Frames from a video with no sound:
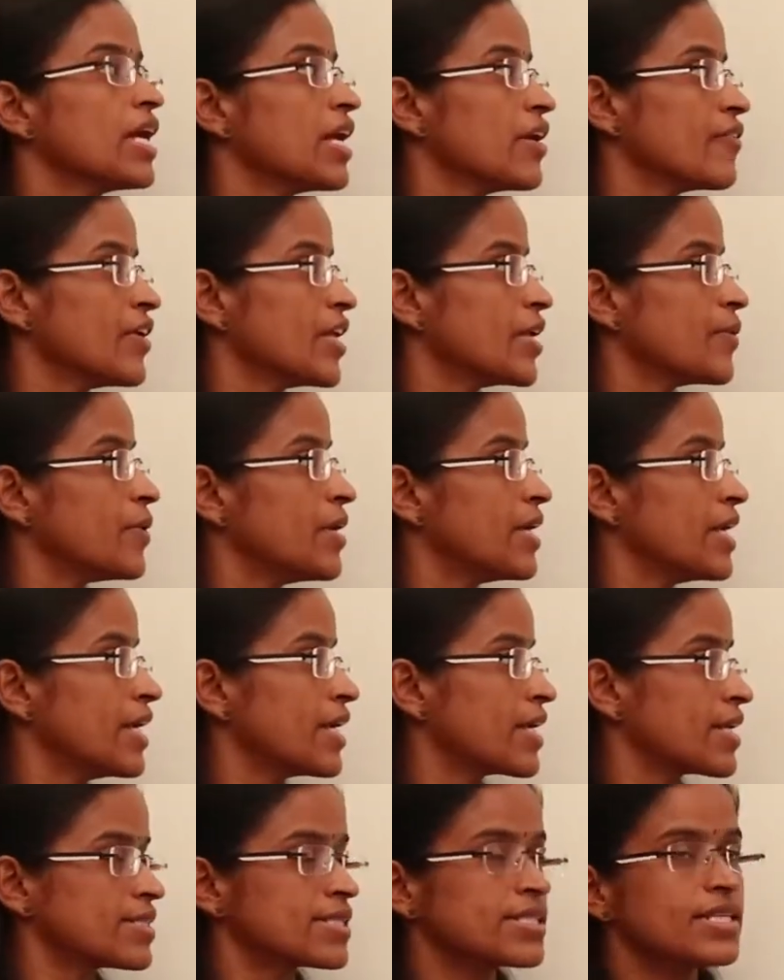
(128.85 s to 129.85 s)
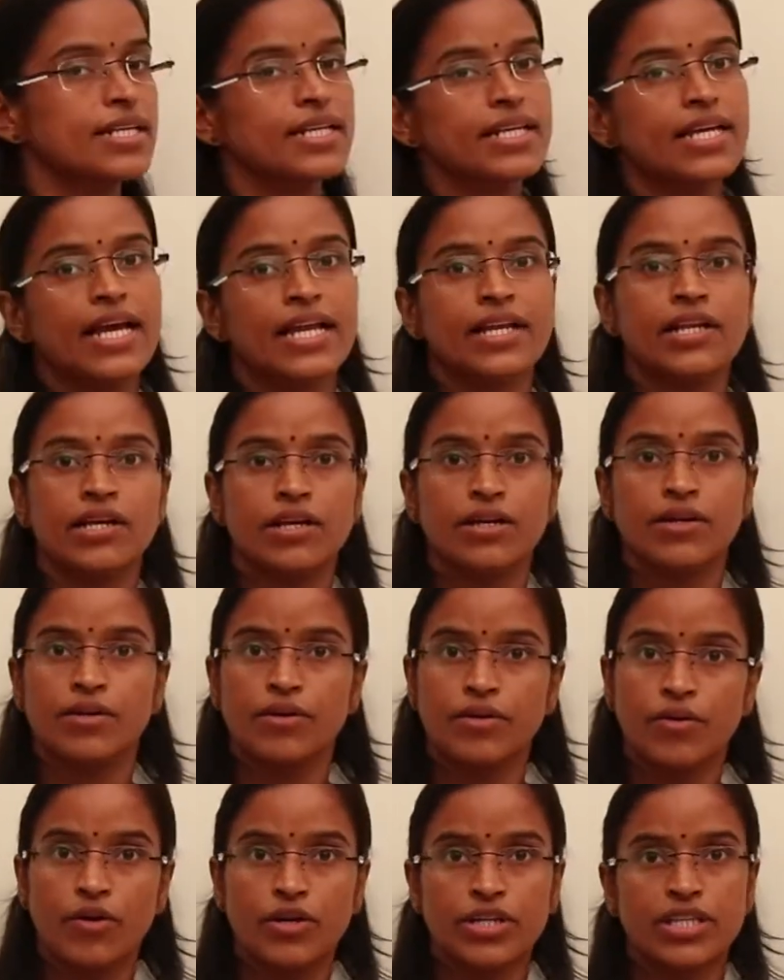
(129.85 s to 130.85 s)
If anybody interested can
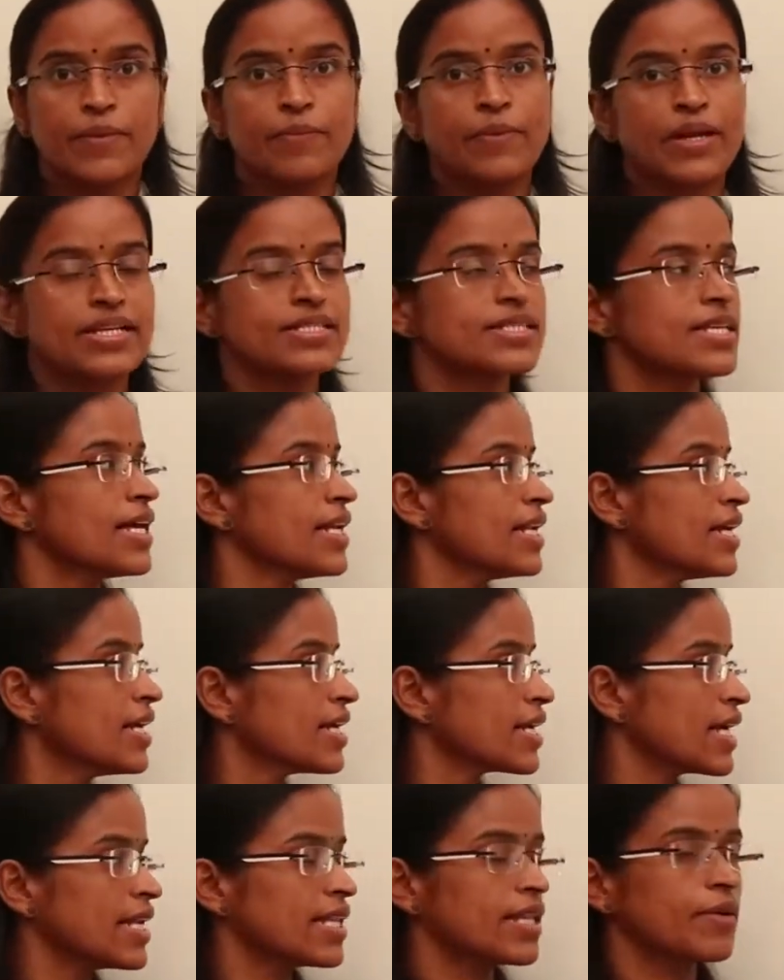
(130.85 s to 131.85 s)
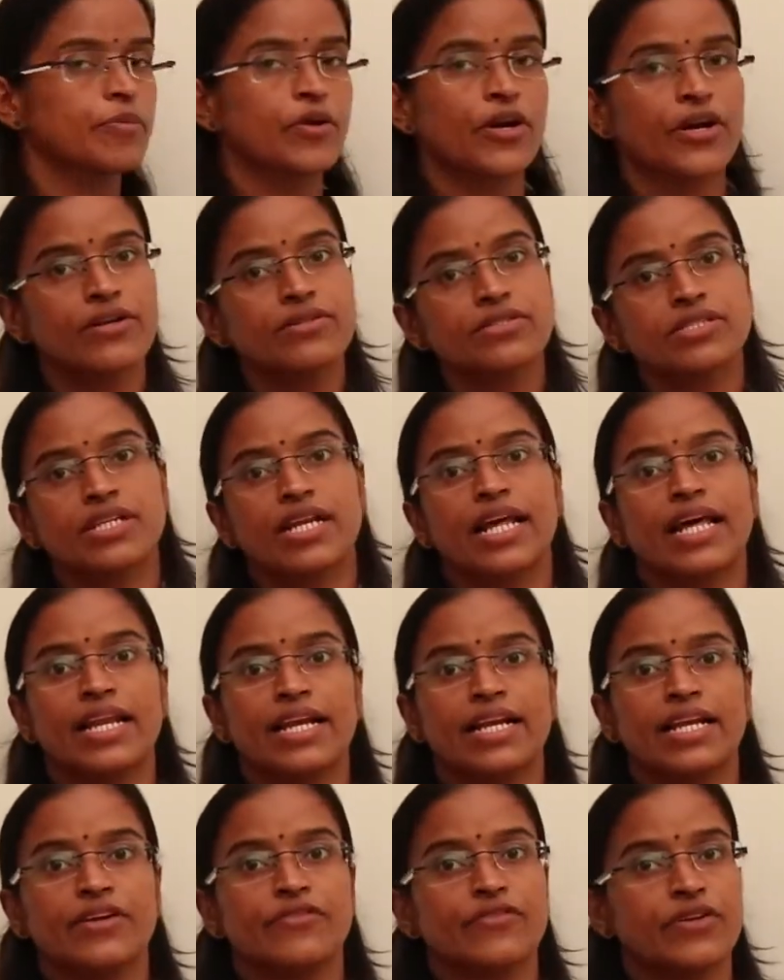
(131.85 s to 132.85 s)
quote the price and get the produce
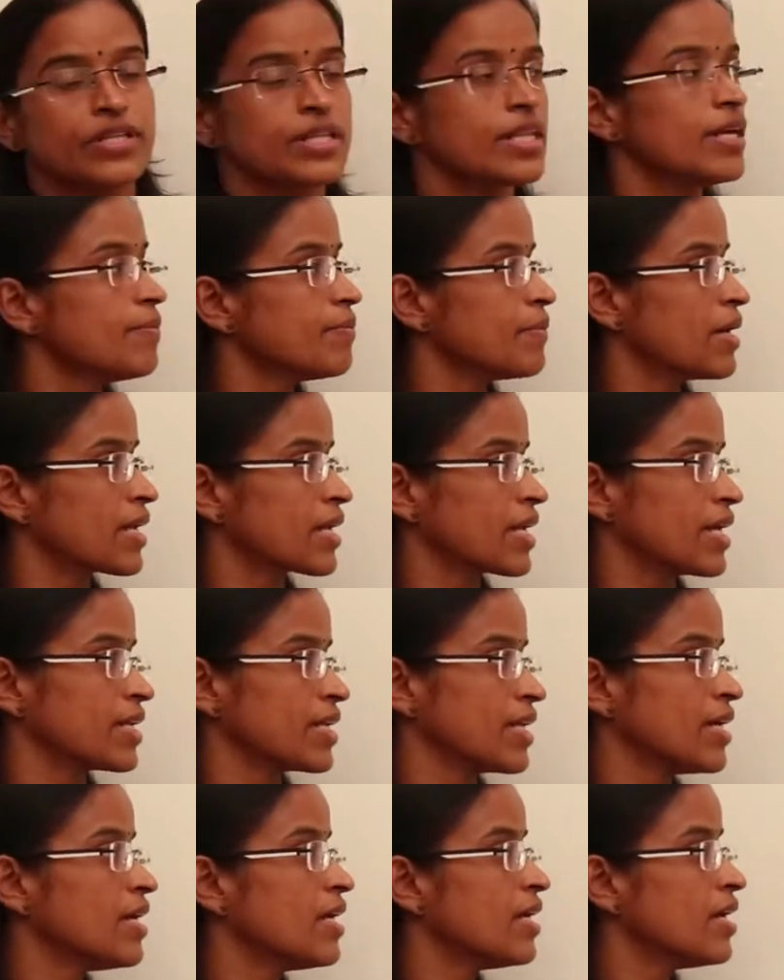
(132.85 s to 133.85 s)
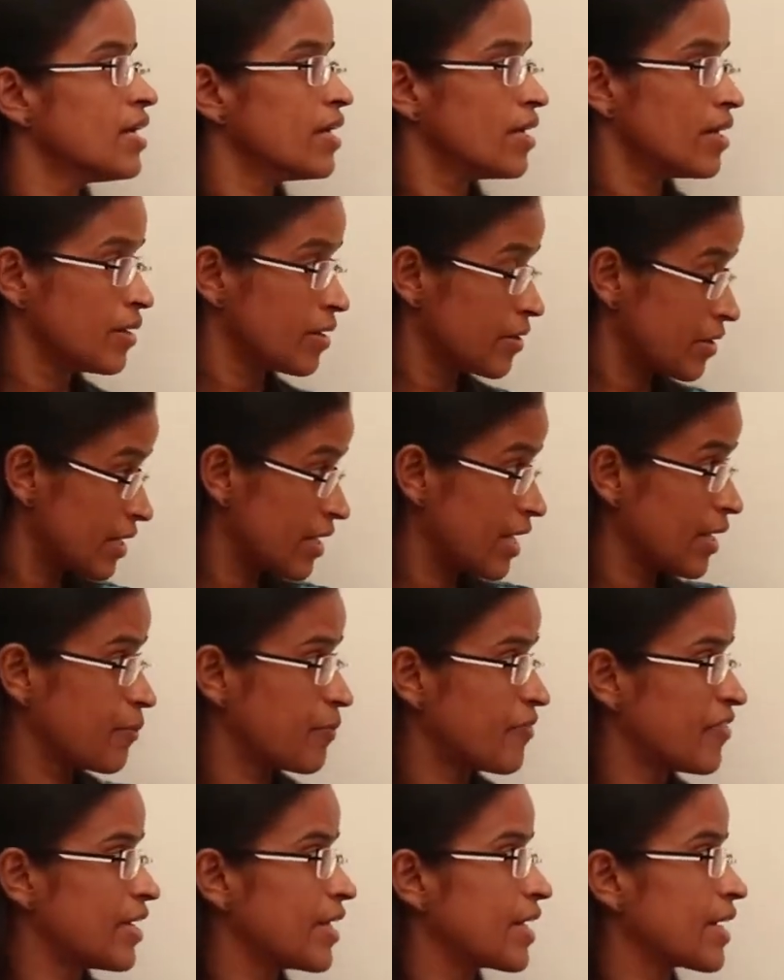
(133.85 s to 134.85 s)
directly from the market,
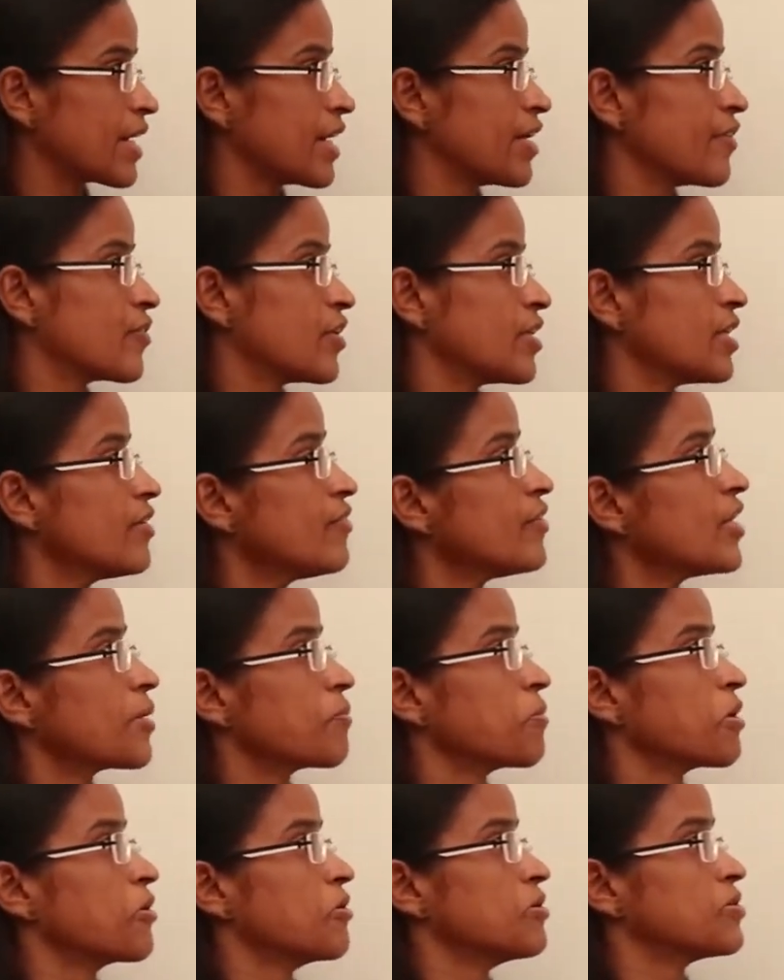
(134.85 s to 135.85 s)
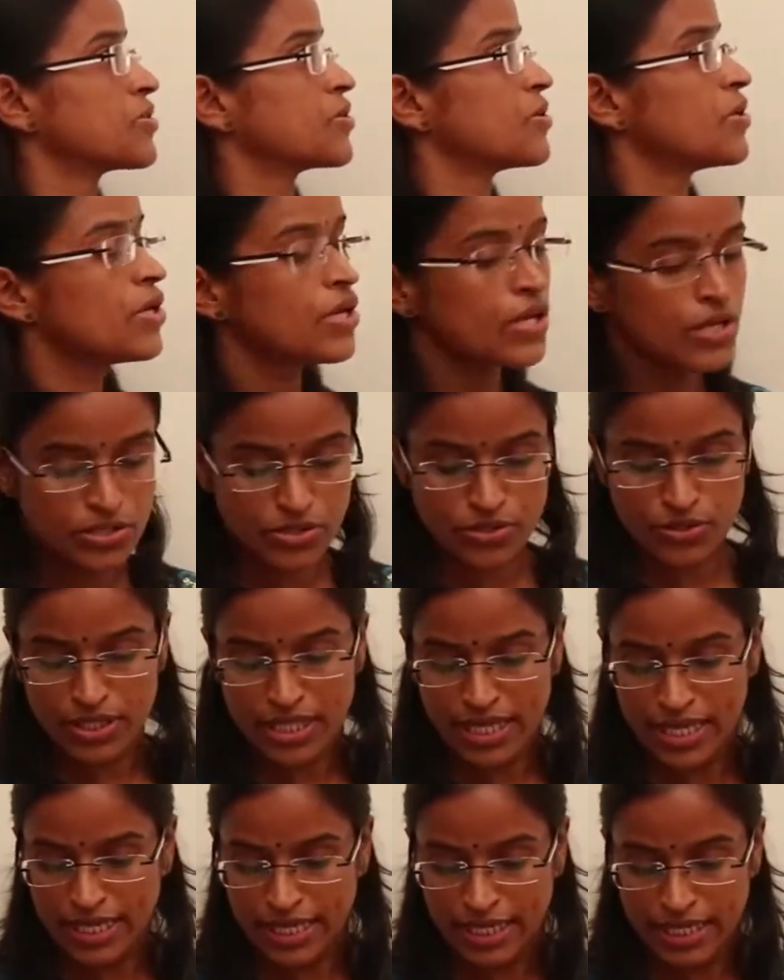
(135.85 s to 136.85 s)
directly from the farmer also. So
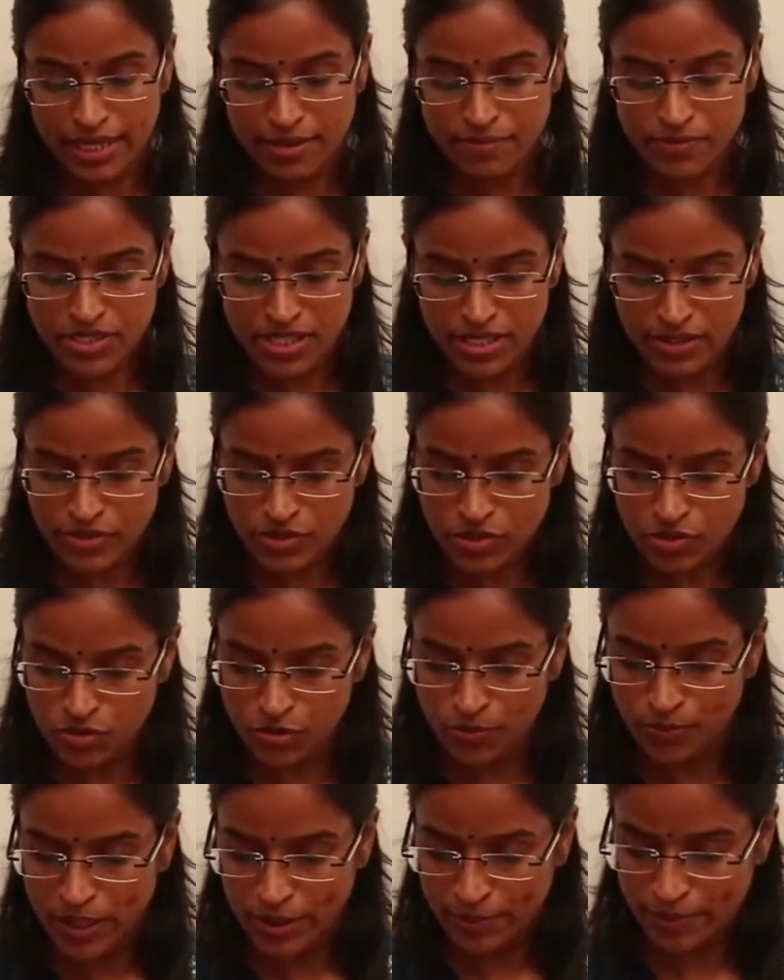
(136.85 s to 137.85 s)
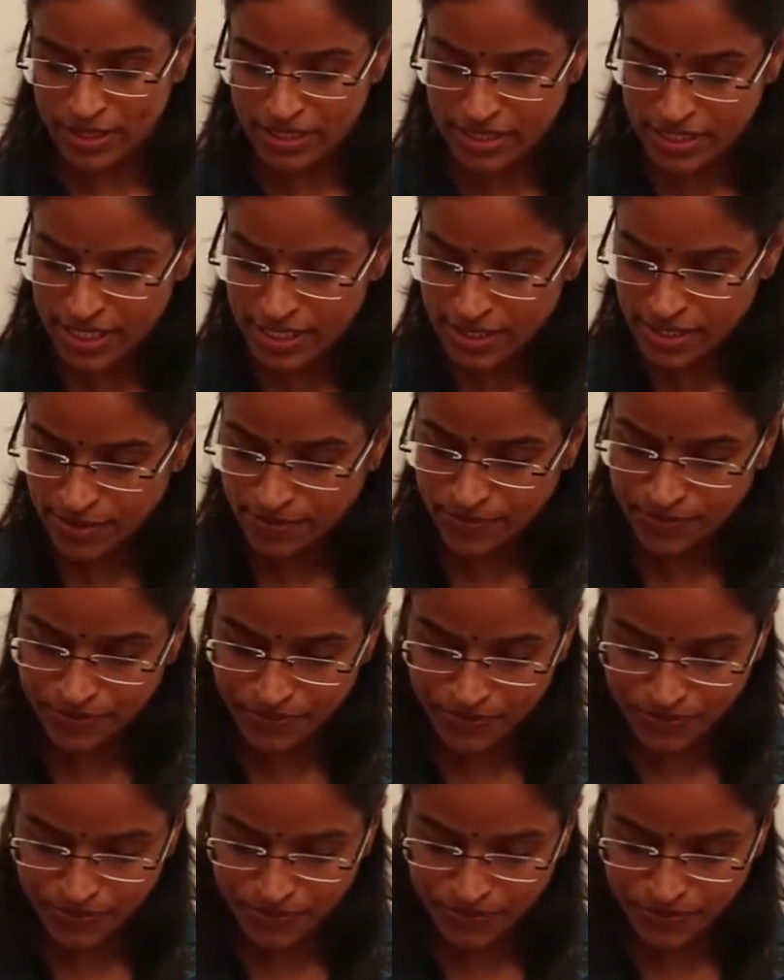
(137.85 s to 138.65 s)
the ENAM serves two purposes